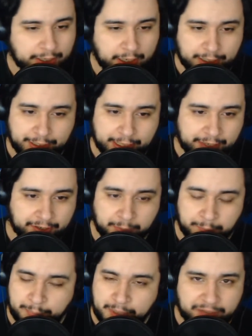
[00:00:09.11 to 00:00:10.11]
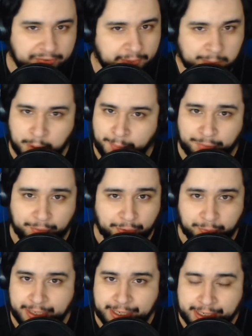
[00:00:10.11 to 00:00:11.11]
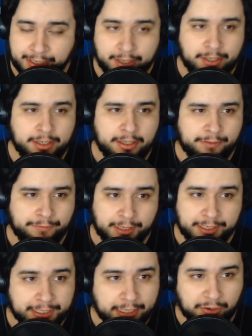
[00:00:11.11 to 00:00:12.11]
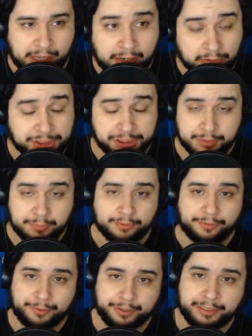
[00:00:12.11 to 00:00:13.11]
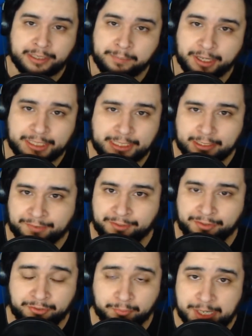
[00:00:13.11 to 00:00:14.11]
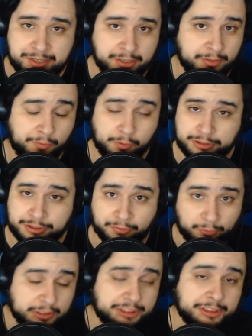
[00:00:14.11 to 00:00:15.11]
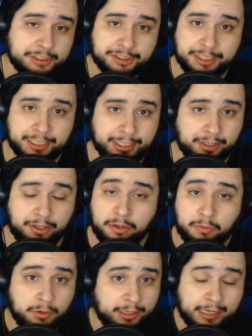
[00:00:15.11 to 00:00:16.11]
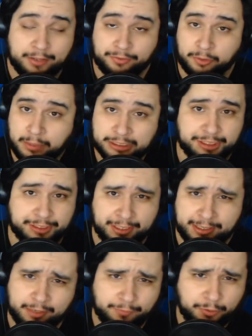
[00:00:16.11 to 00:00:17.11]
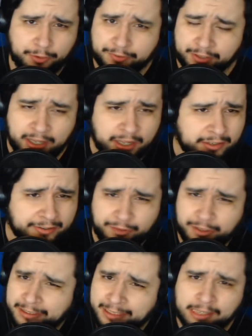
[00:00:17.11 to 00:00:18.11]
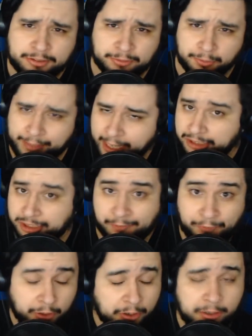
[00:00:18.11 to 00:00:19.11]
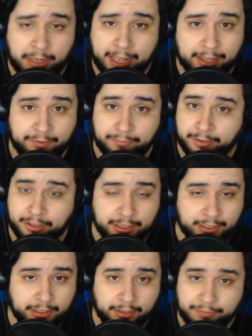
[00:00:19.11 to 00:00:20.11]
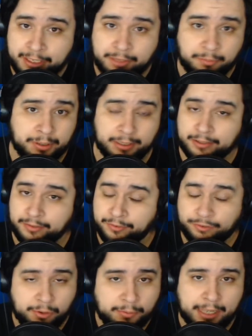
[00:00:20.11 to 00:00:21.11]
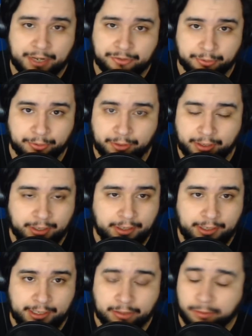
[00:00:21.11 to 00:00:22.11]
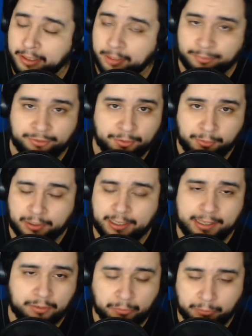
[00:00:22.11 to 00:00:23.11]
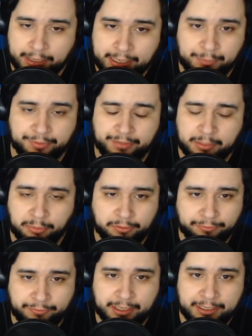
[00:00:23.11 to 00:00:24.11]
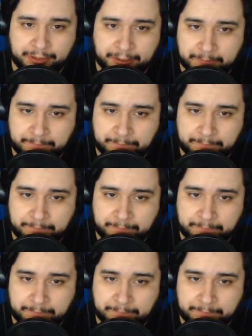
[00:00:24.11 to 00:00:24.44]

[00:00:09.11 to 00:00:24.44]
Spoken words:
had an amazing moment with Rei, finding out how she was feeling about Hina's situation, of course, just wishing she didn't get hurt, wanting to ask her why she did that, of course. Very natural reaction for her to have, of anyone, like, so natural. And I'm so glad Rei was able to find the